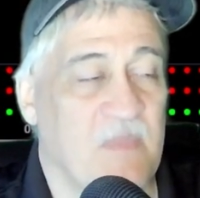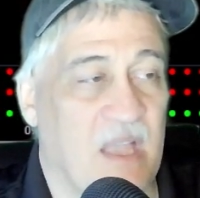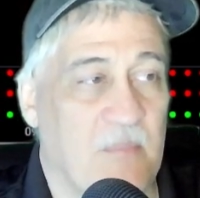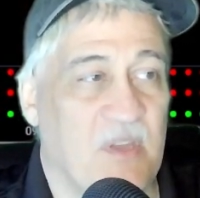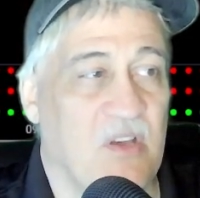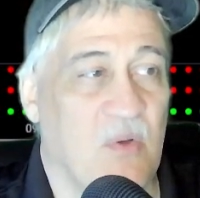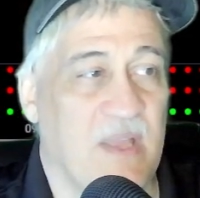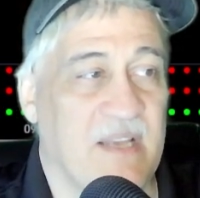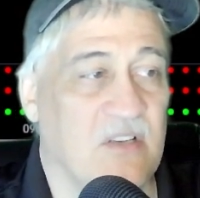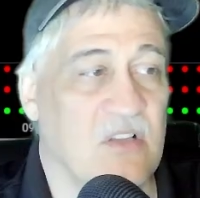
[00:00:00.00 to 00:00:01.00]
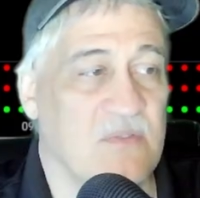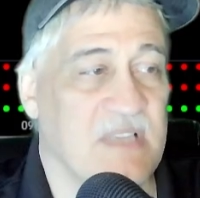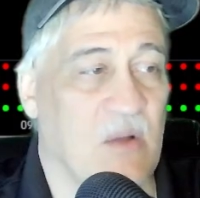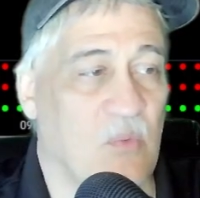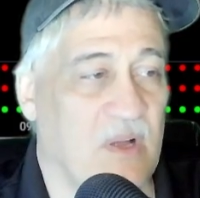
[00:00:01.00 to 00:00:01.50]
I'm going to go ahead and close
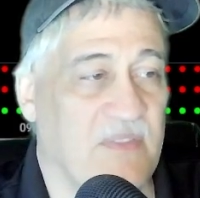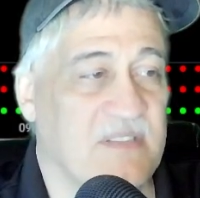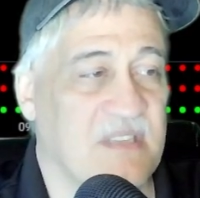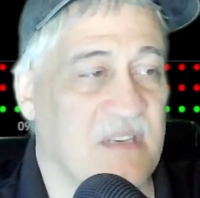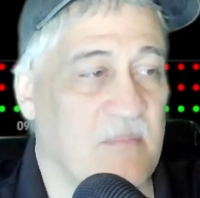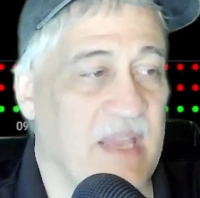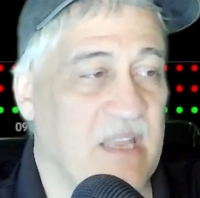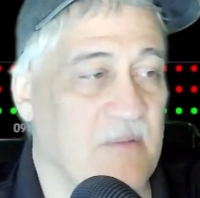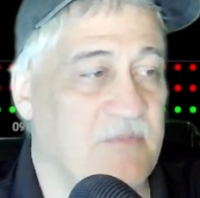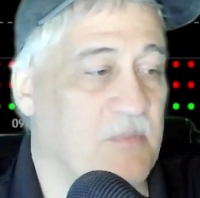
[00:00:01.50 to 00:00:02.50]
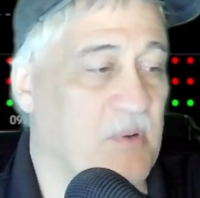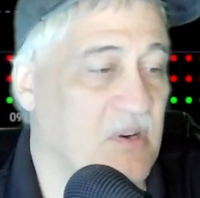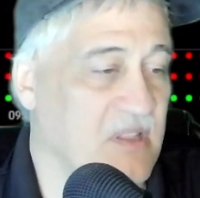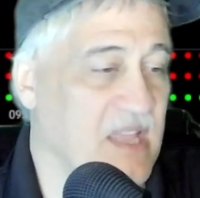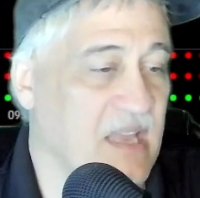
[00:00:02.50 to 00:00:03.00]
out one that's going to make up for
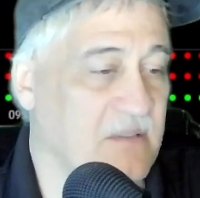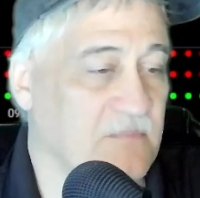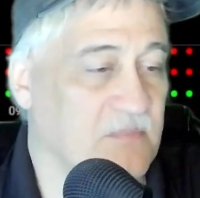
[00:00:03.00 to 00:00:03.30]
part of that